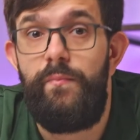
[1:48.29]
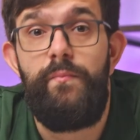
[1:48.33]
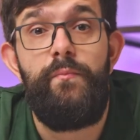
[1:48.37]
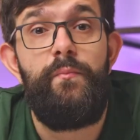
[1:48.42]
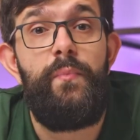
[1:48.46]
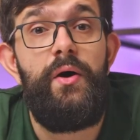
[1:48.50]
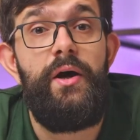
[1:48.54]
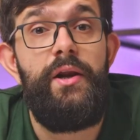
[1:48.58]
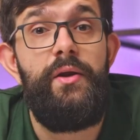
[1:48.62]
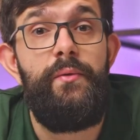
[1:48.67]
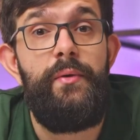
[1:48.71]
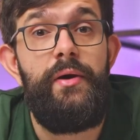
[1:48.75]

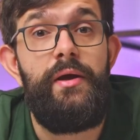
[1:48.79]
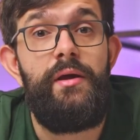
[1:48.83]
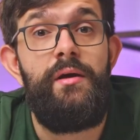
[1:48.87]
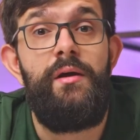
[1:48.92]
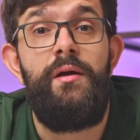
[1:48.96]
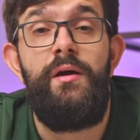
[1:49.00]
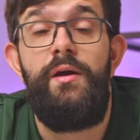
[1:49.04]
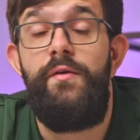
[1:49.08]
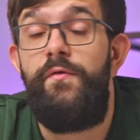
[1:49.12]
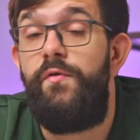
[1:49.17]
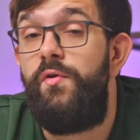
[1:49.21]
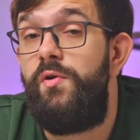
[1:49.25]
By the way,
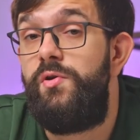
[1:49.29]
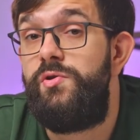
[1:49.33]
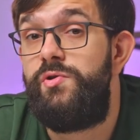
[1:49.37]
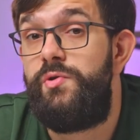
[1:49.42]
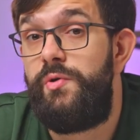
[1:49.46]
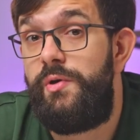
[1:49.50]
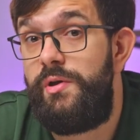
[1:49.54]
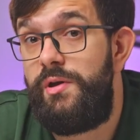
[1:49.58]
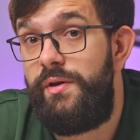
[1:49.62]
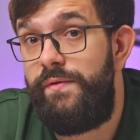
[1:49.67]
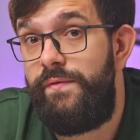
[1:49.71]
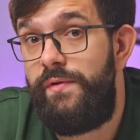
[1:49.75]
if you're
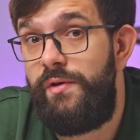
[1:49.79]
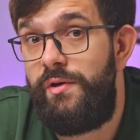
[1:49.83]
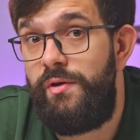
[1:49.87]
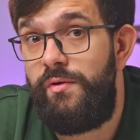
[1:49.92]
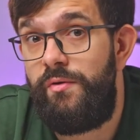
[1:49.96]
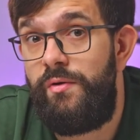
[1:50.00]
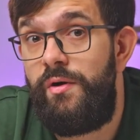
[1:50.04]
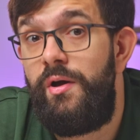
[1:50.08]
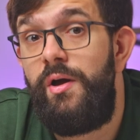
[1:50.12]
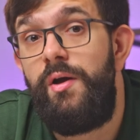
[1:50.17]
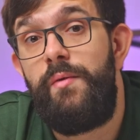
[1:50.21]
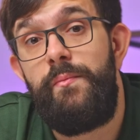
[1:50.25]
enjoying the video,
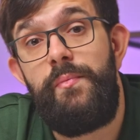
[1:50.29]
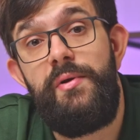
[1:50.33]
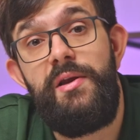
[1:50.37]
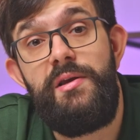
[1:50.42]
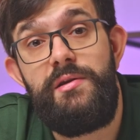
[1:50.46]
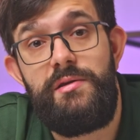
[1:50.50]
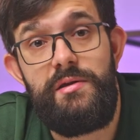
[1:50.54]
please